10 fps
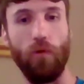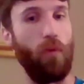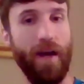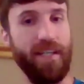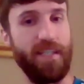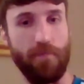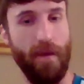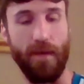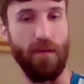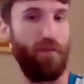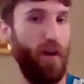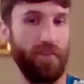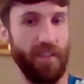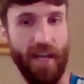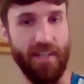would waste maybe
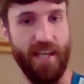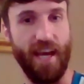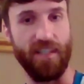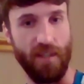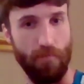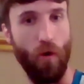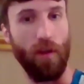five to ten seconds and